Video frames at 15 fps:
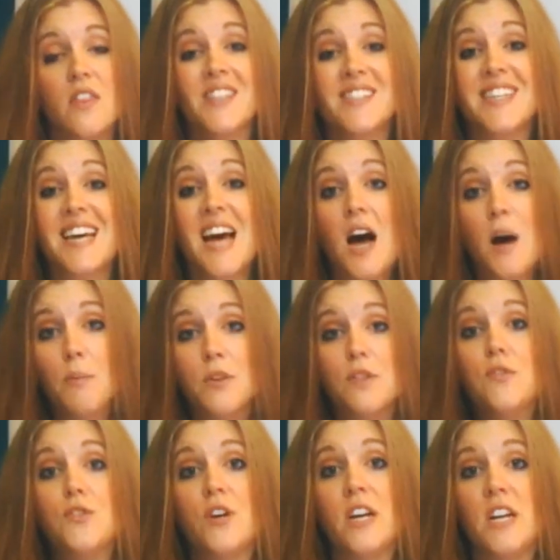There's a couple
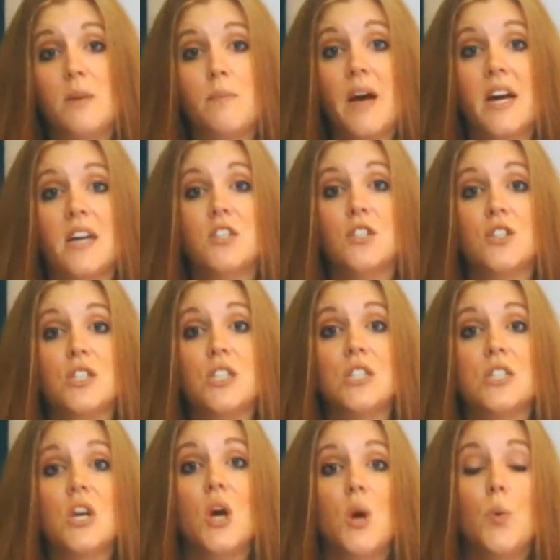of training
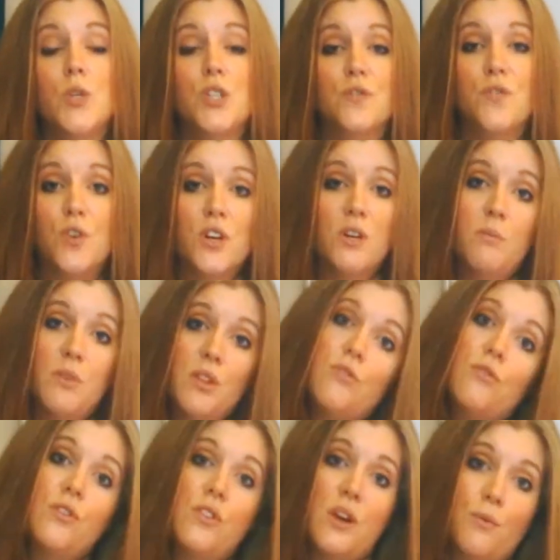packages which have already
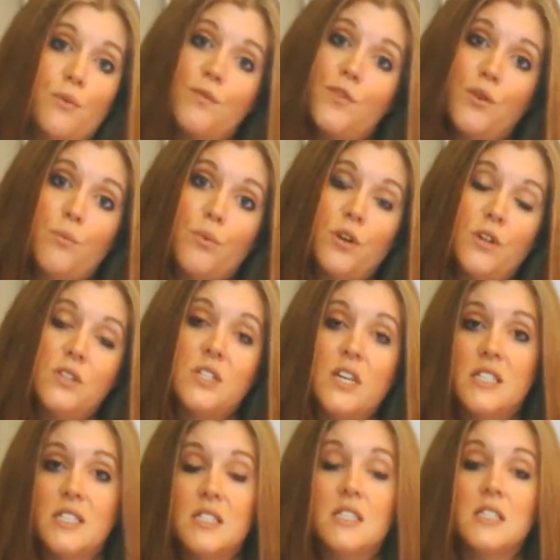been through their review
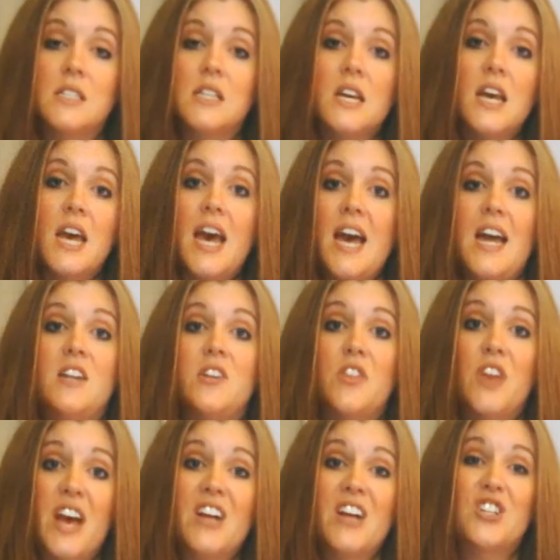processes,
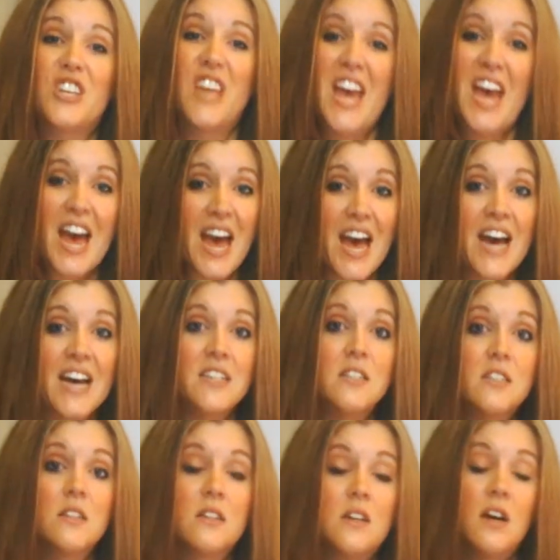and they actually
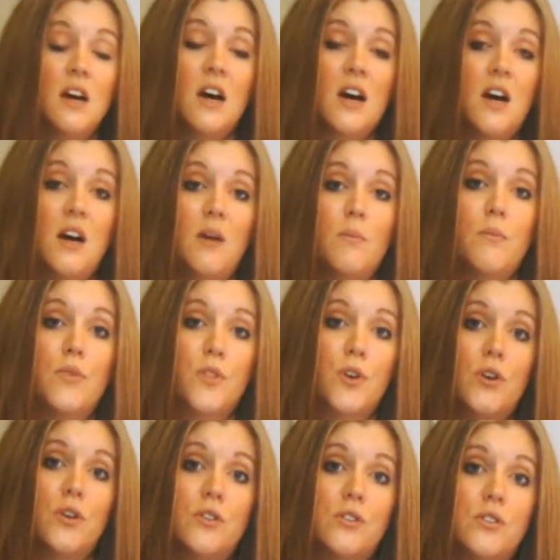had
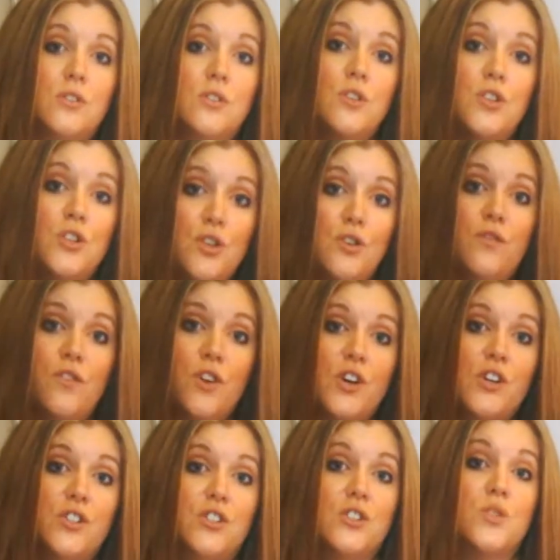those new
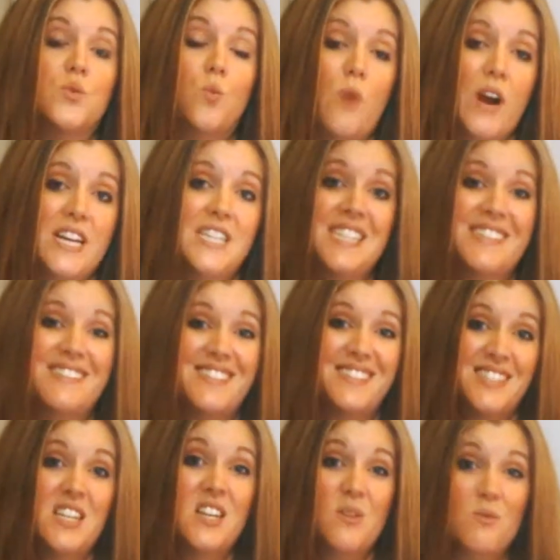versions waiting and
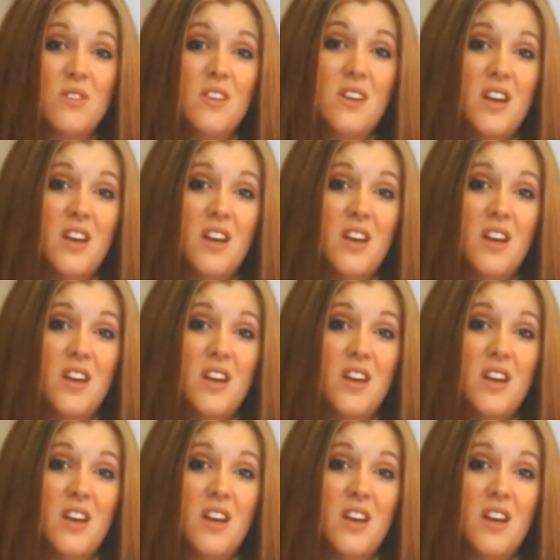sitting with